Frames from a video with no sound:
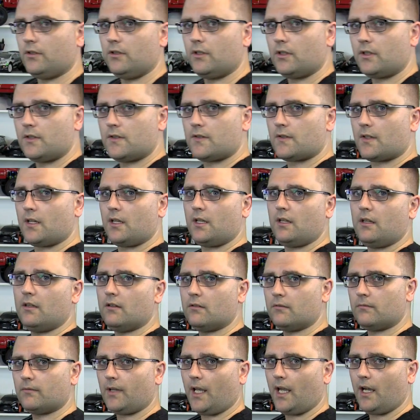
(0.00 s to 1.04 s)
you can see
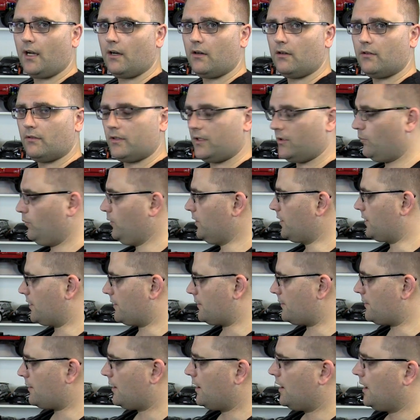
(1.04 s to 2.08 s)
how it
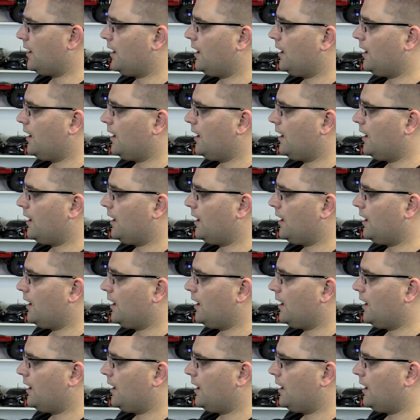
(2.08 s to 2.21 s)
works.